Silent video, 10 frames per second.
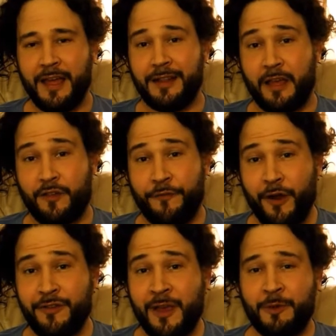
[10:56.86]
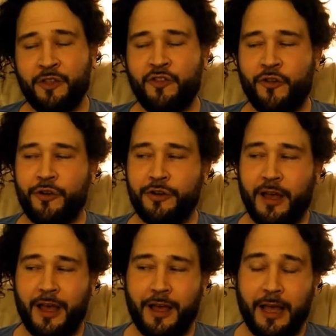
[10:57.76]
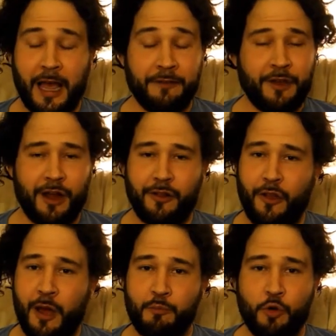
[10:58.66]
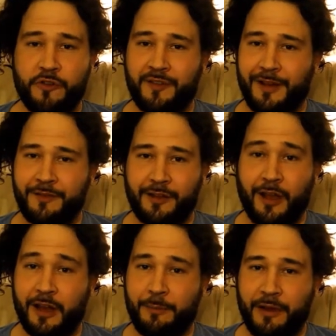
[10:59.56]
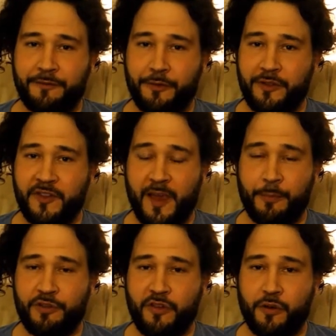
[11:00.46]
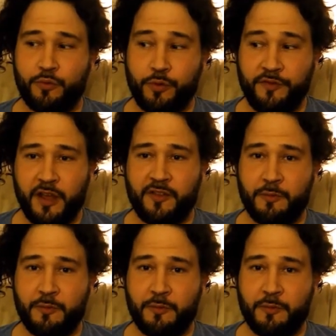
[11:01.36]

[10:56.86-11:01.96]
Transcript: Now, as far as I'm concerned, I've got a lot more stuff to talk about for this episode. We've got